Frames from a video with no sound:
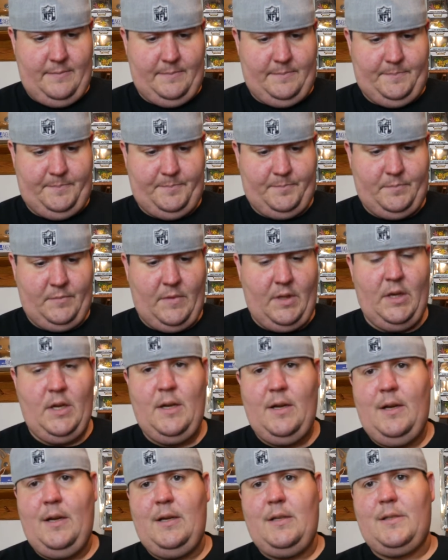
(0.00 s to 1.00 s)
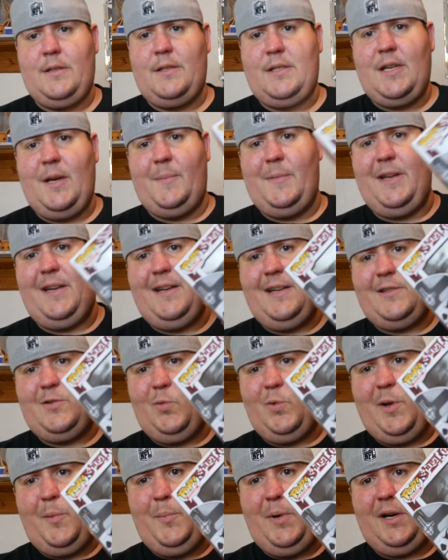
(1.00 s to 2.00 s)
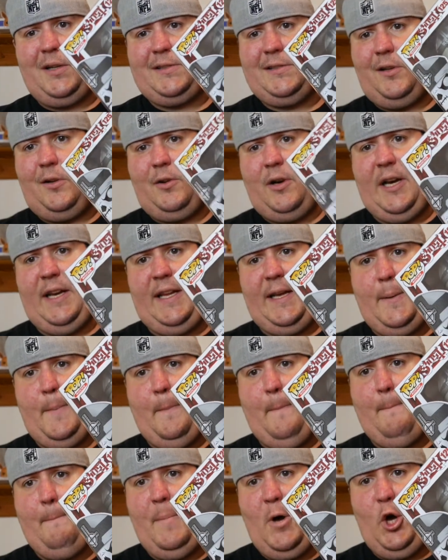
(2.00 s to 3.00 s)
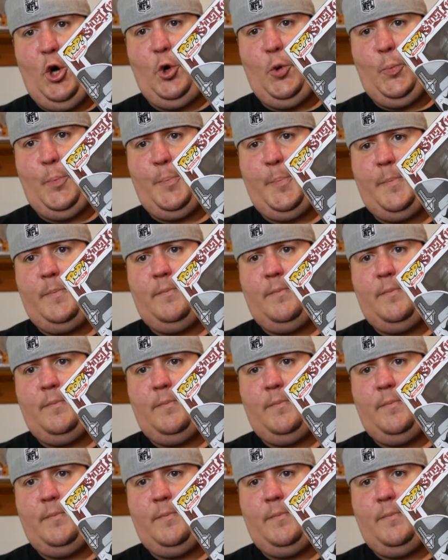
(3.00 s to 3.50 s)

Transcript: So he's coming in at 20 bucks already. Boom.